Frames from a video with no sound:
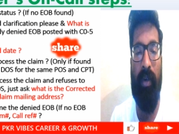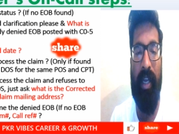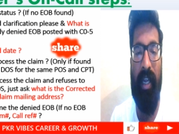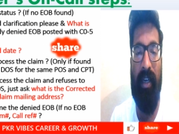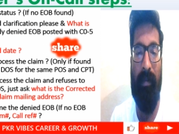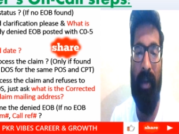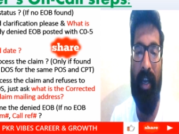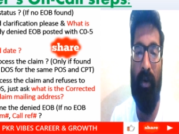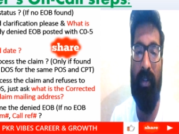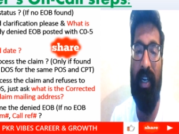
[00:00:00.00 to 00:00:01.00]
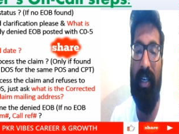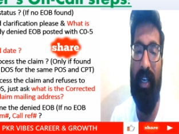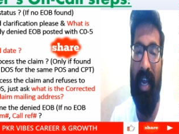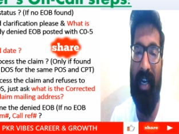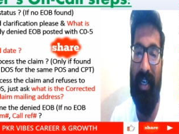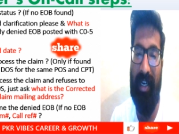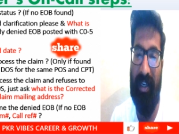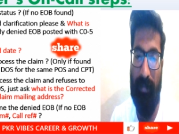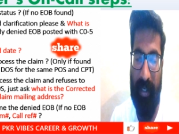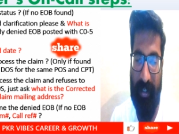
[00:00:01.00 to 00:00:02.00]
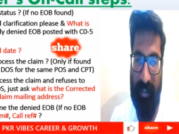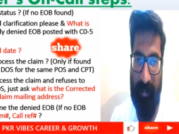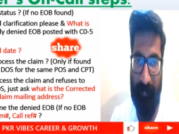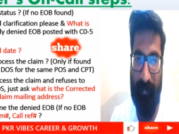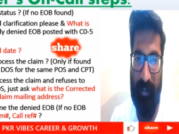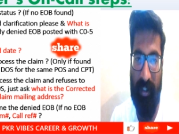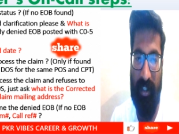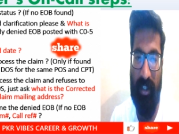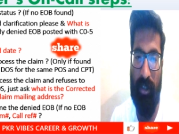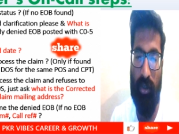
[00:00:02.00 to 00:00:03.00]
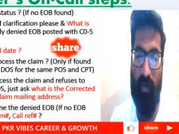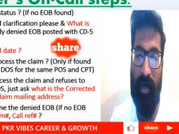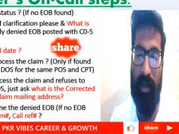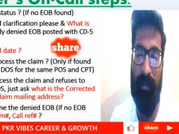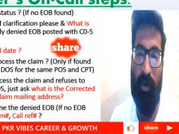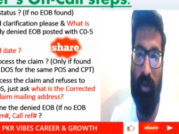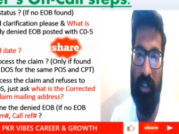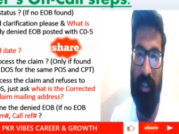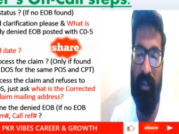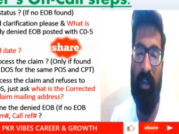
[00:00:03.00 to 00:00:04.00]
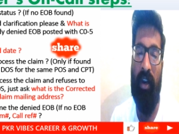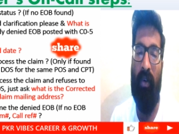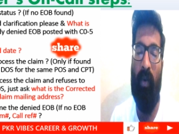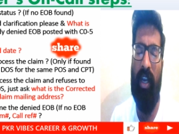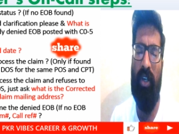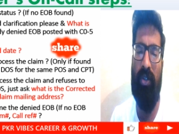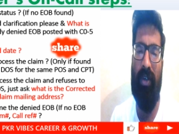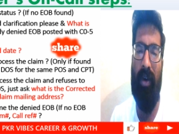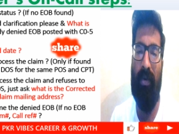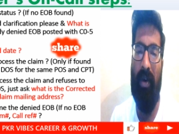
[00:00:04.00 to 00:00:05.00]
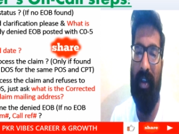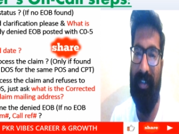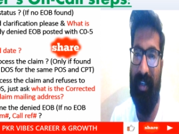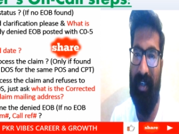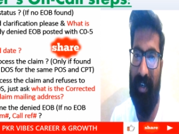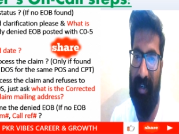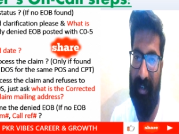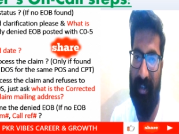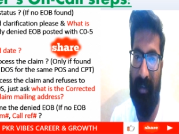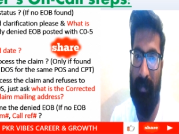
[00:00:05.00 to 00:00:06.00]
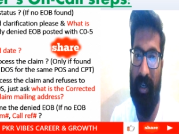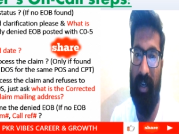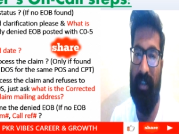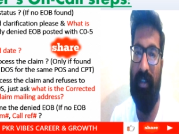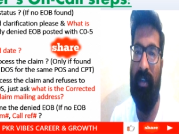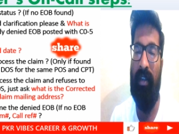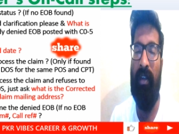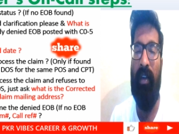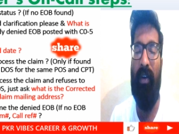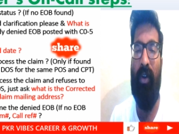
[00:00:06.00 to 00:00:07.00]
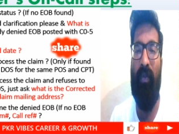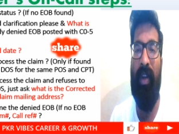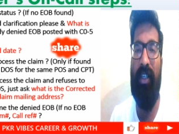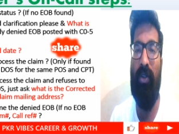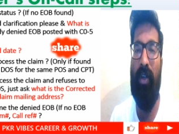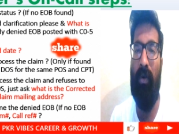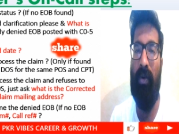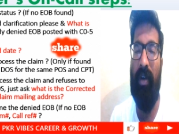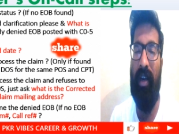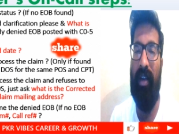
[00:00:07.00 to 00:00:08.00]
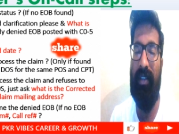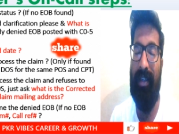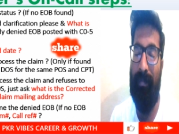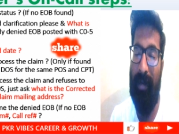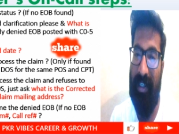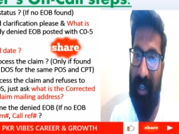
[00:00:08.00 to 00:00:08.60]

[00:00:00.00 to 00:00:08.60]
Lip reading: take may I know the denied date please. This is also one of the question. Why you should have to ask the denied date? Because we should have to submit the